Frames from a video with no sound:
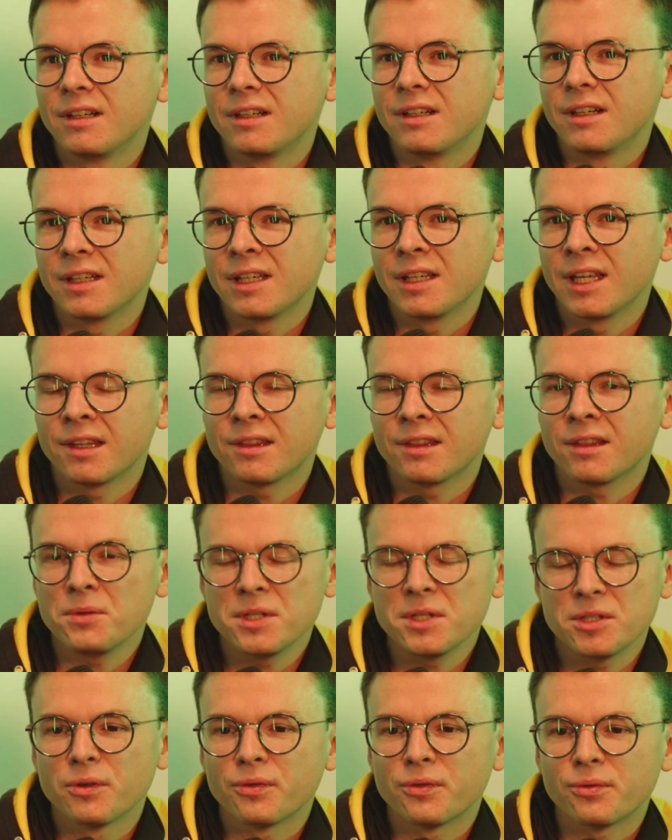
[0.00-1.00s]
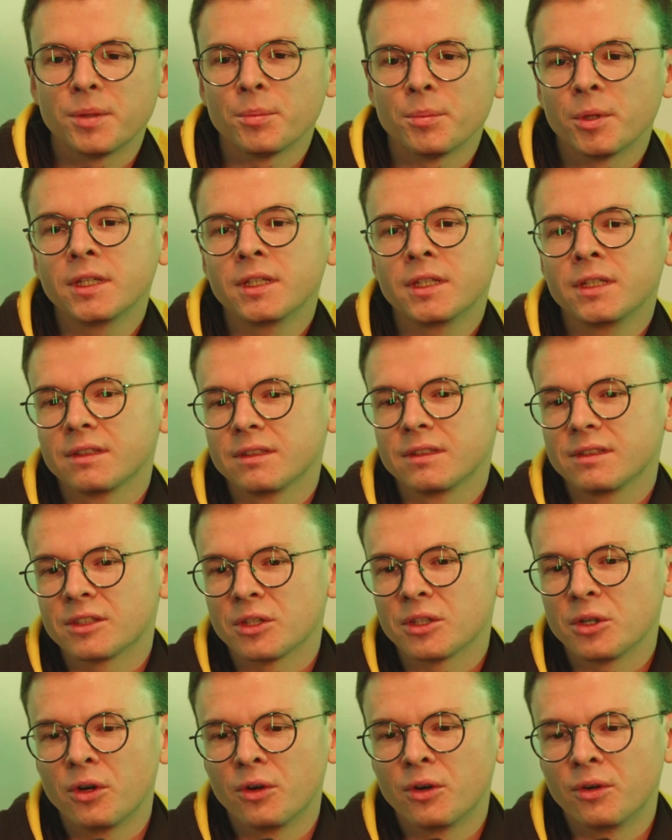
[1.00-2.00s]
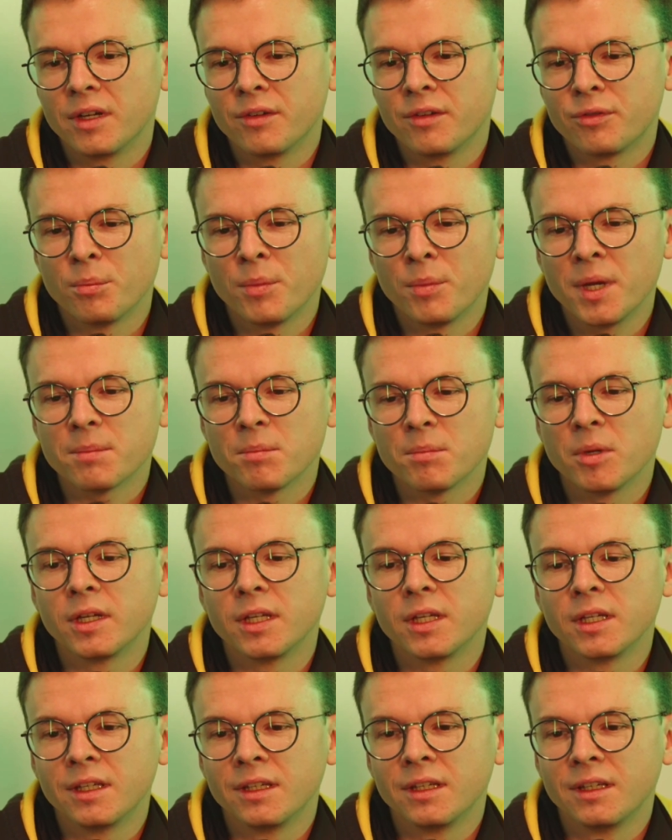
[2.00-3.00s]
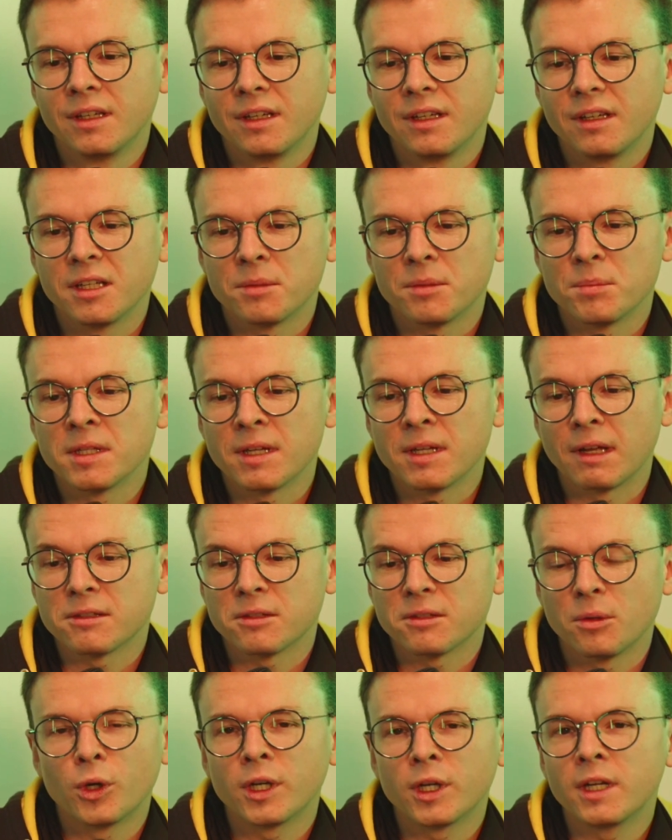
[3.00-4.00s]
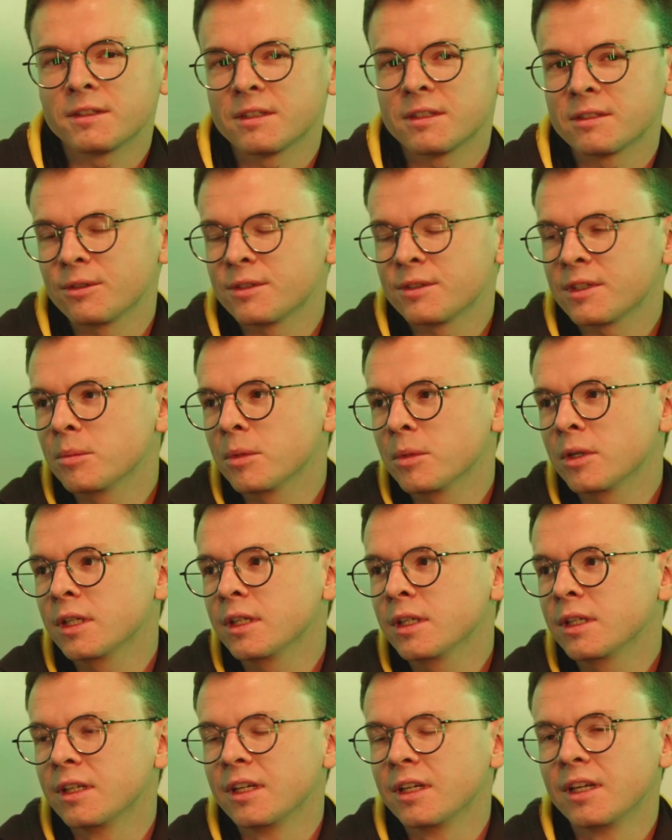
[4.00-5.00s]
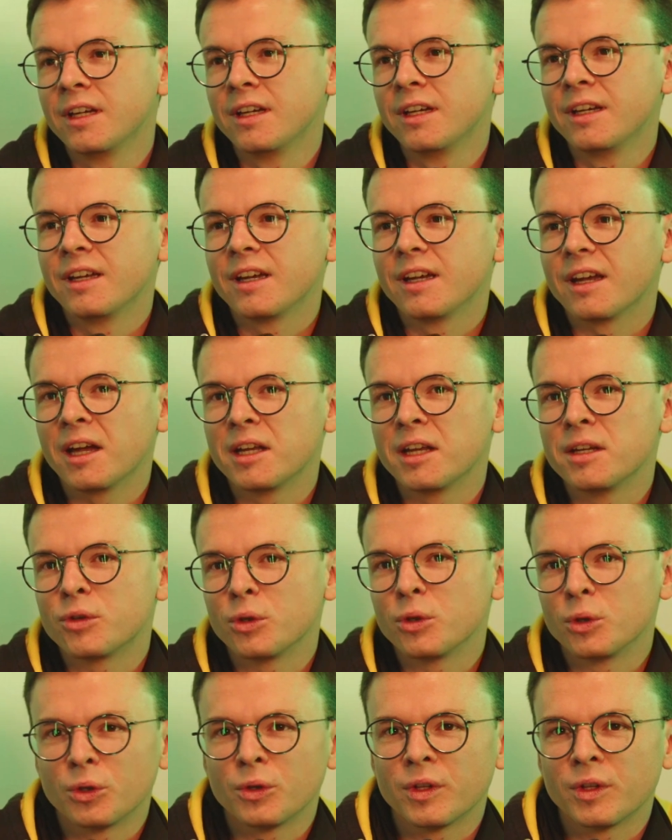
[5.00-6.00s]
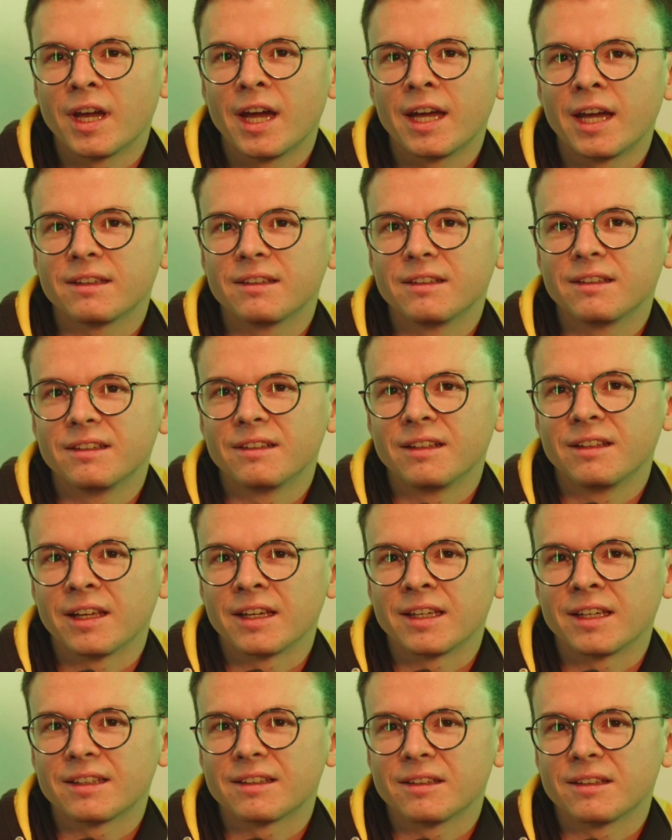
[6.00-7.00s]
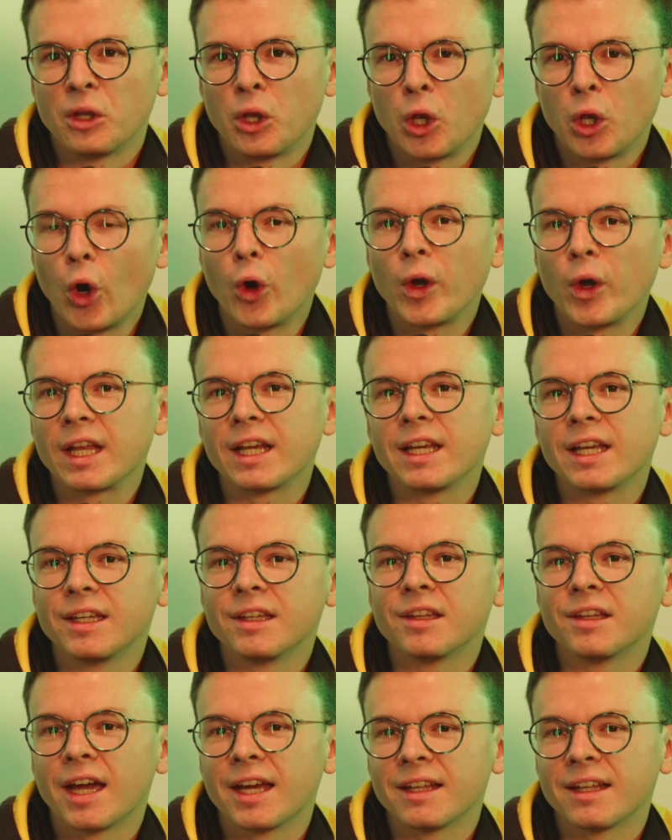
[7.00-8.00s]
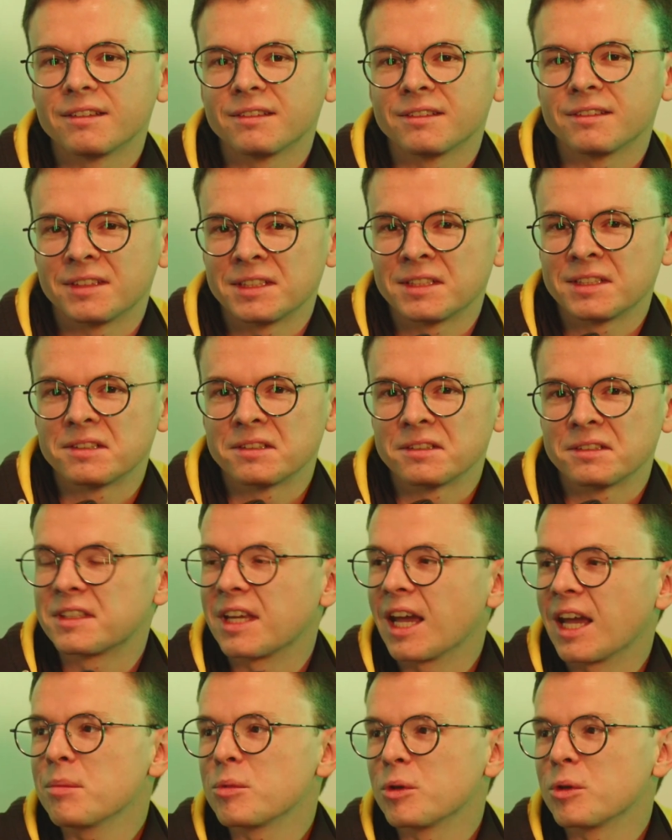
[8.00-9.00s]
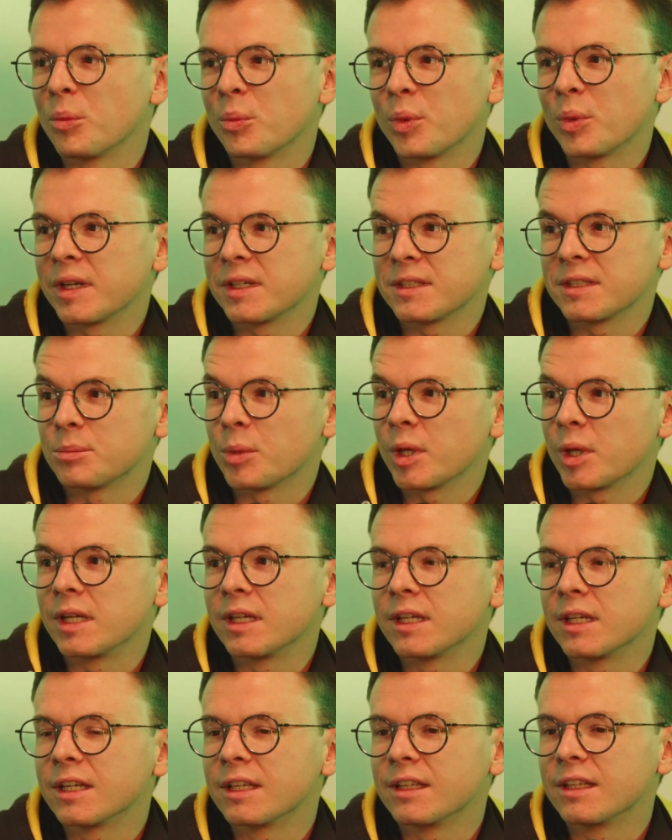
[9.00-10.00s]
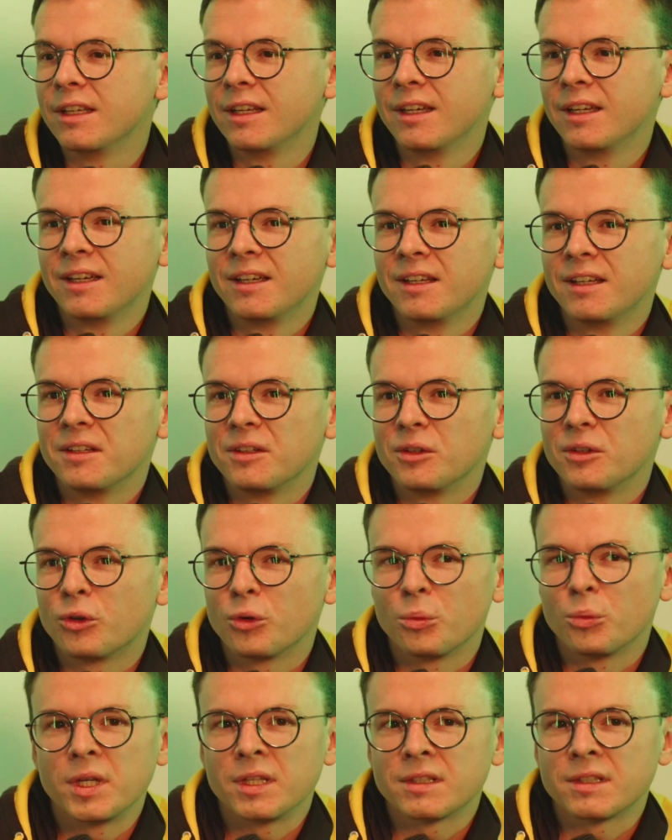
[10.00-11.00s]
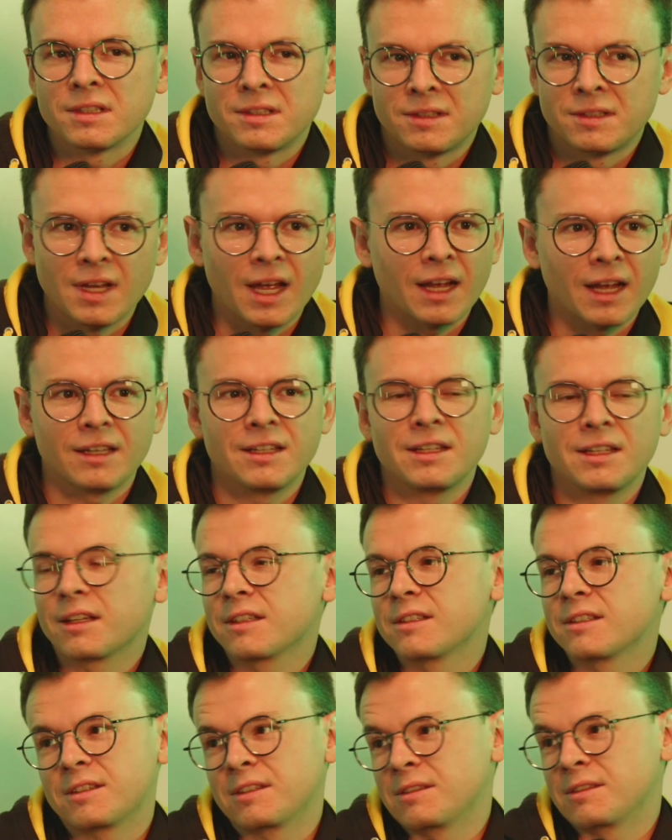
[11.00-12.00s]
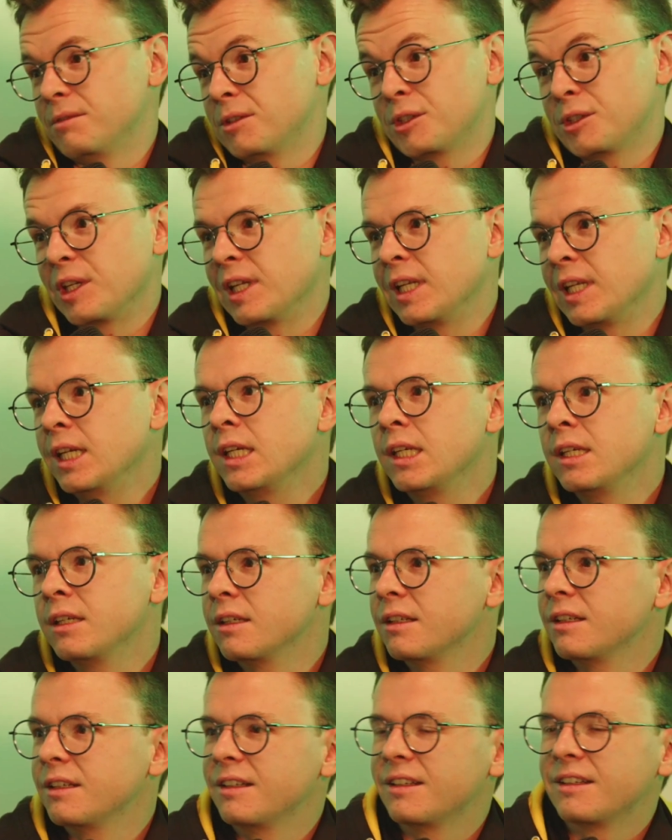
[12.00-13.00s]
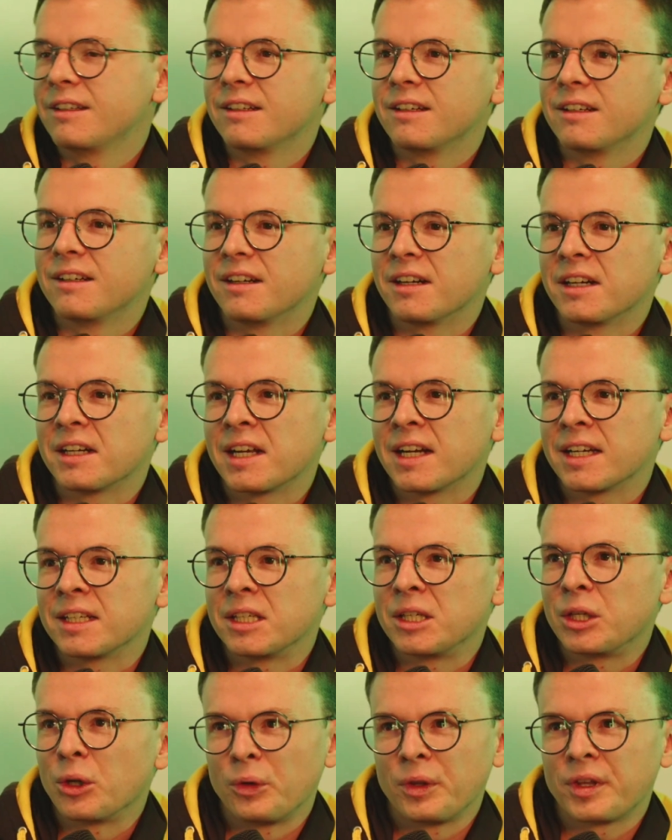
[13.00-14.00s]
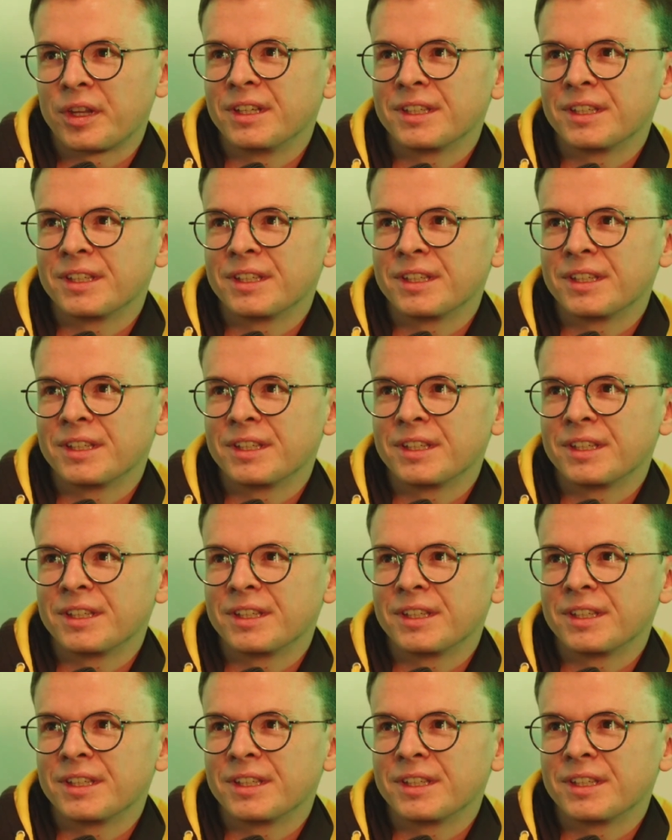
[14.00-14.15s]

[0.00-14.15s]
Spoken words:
Like, there is no free money. So if you make money, it means that someone else is losing money. And if you do that, like knowingly that this is a scam you're participating in, to me, it's exactly like stealing. And I don't think